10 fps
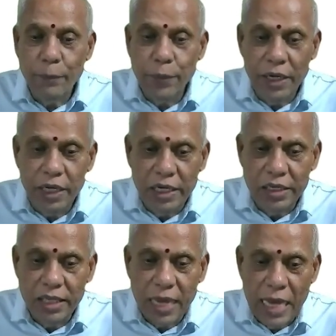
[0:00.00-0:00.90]
B
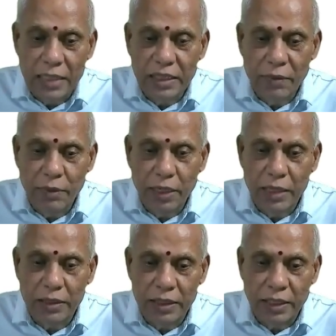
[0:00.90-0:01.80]
is as heavy
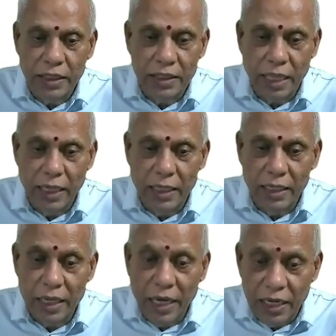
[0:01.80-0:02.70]
as C. Then
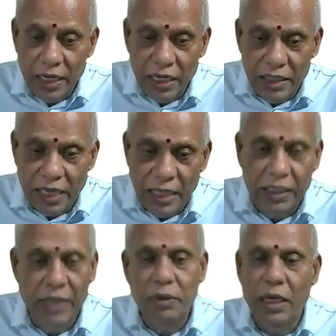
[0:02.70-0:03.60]
A is
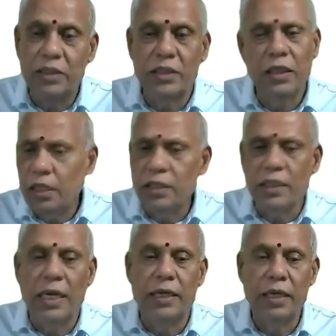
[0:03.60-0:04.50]
as heavy as C. It is
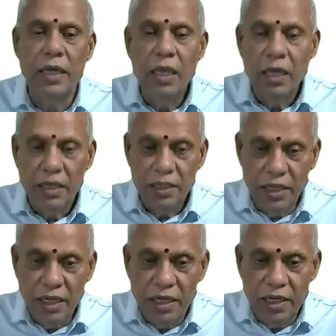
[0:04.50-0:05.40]
correct.
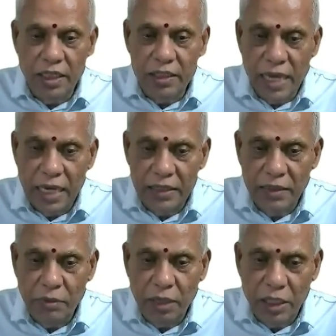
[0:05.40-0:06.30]
A is as
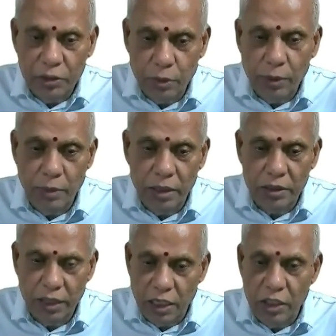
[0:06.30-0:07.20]
heavy as B
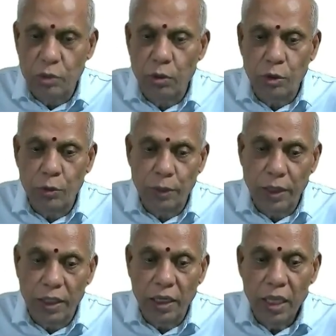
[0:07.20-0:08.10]
means A is equal to
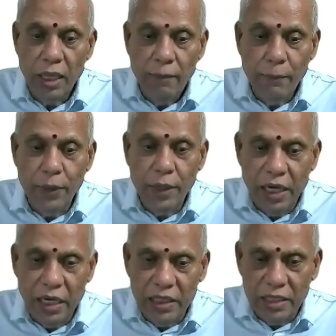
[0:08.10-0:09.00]
B.
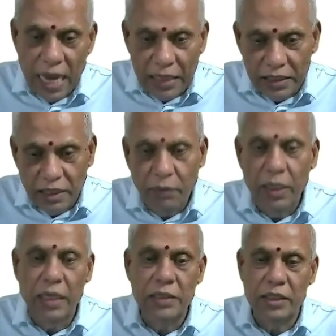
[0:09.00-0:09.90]
B is as
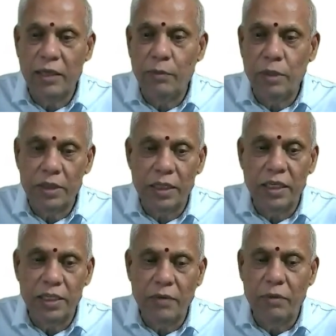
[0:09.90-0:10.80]
heavy as C means,
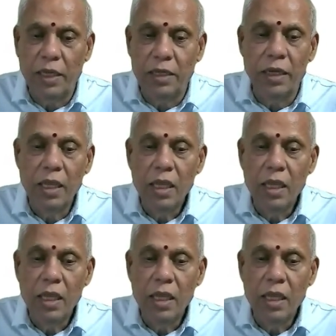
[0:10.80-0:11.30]
here we are,